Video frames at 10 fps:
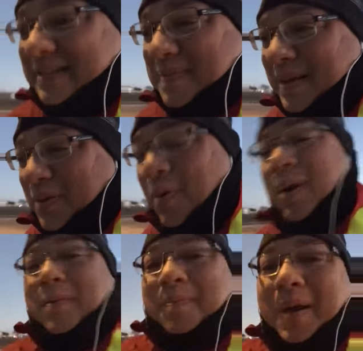let's make the
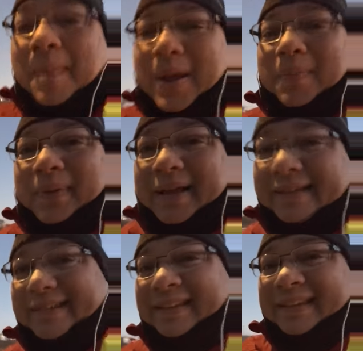world a better place.